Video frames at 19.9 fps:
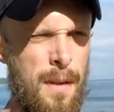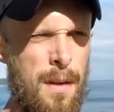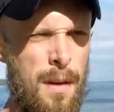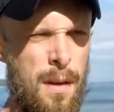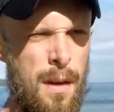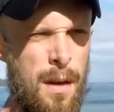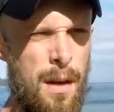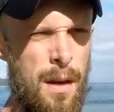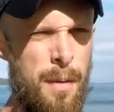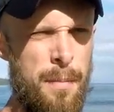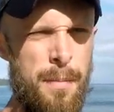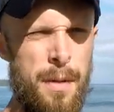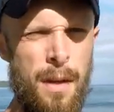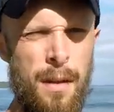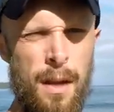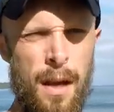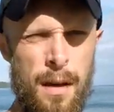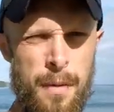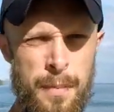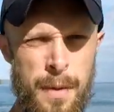A
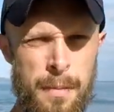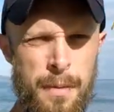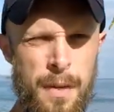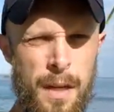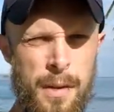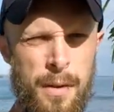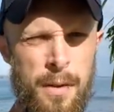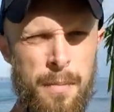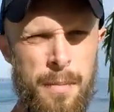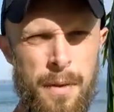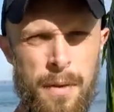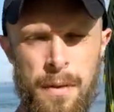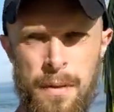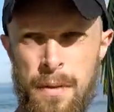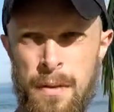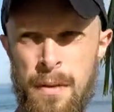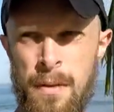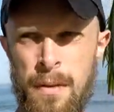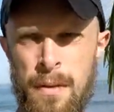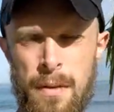lot of people actually build
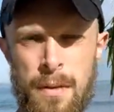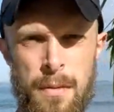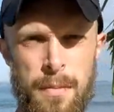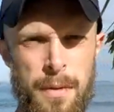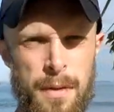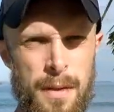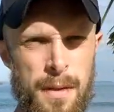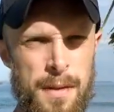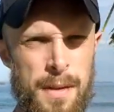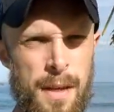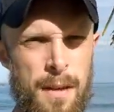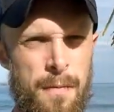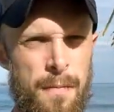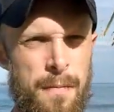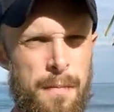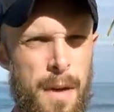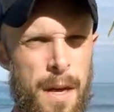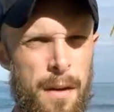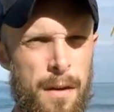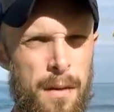their buildings out of
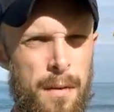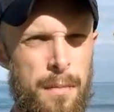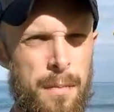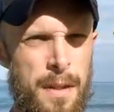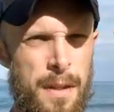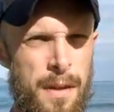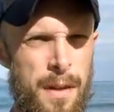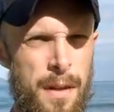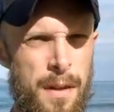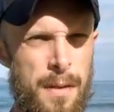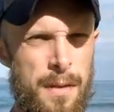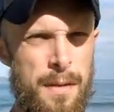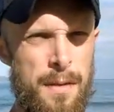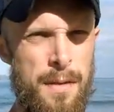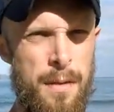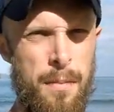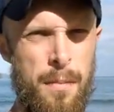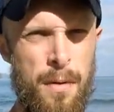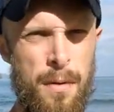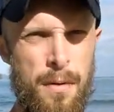metal because
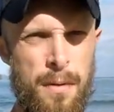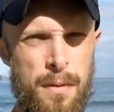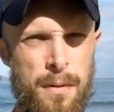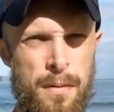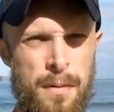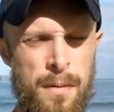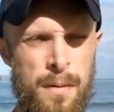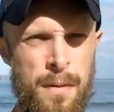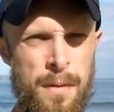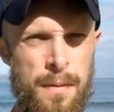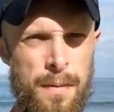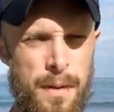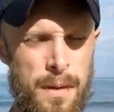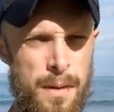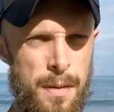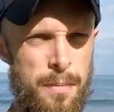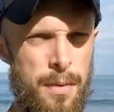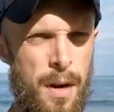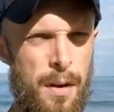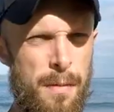the mold is
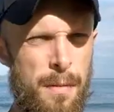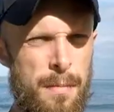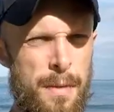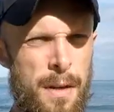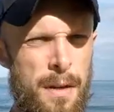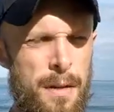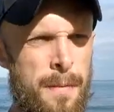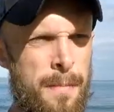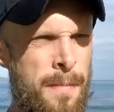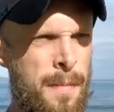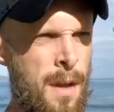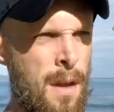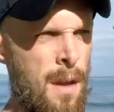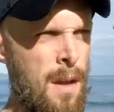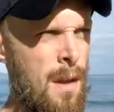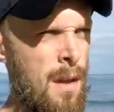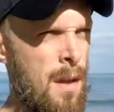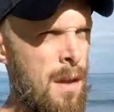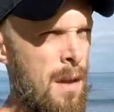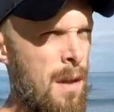a problem here.
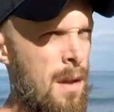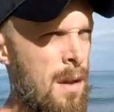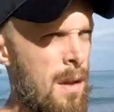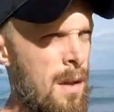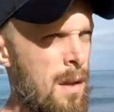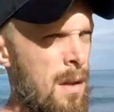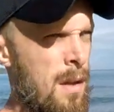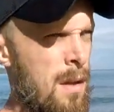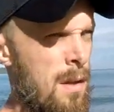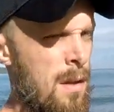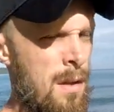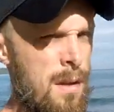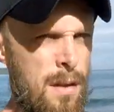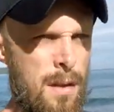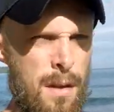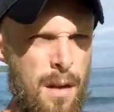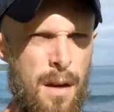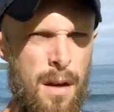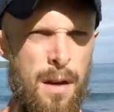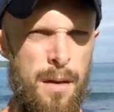
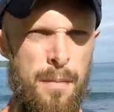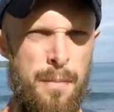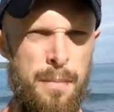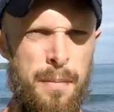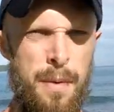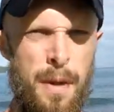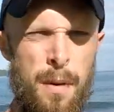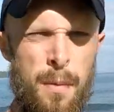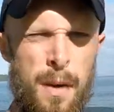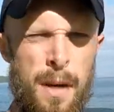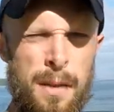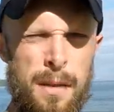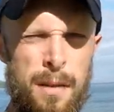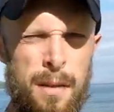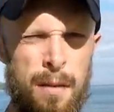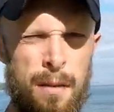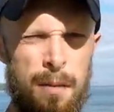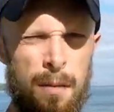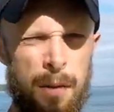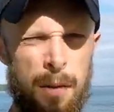But I want
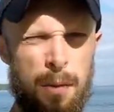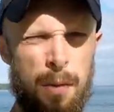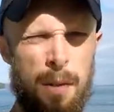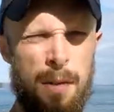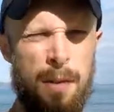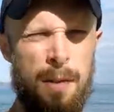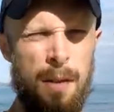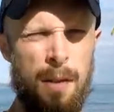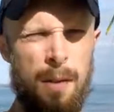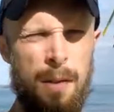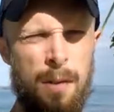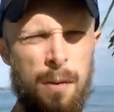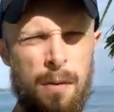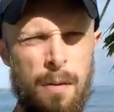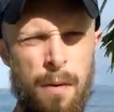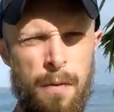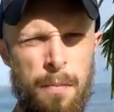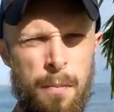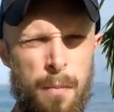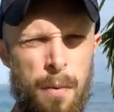to address the issue
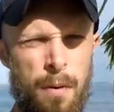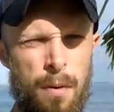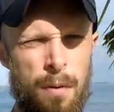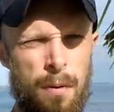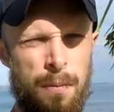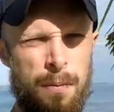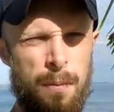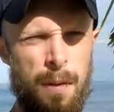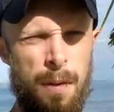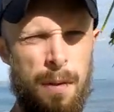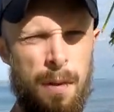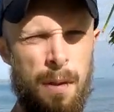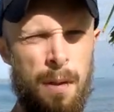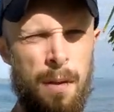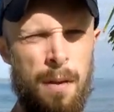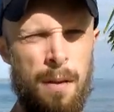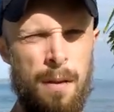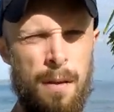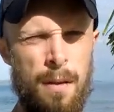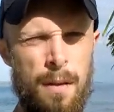of mold with
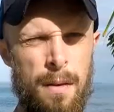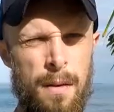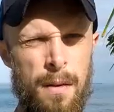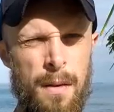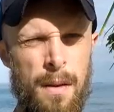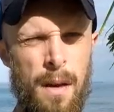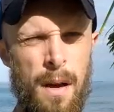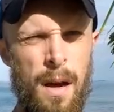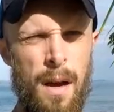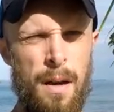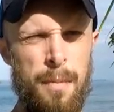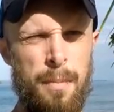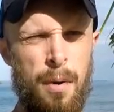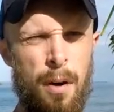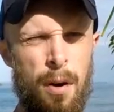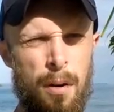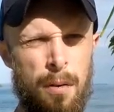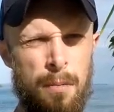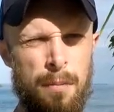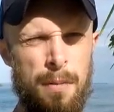cob
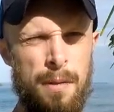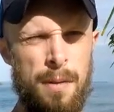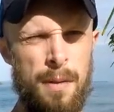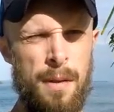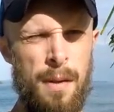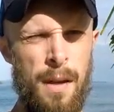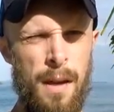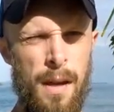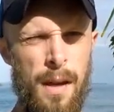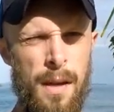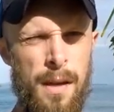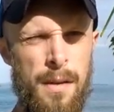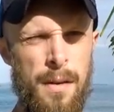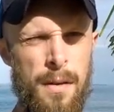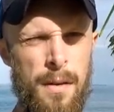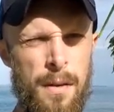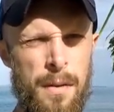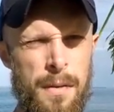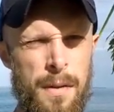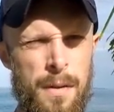homes and
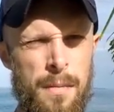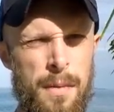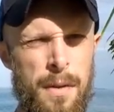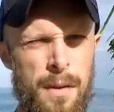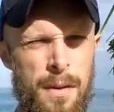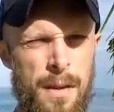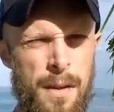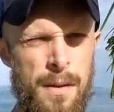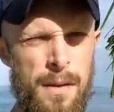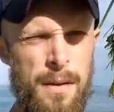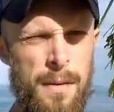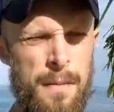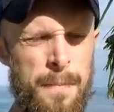earthen buildings,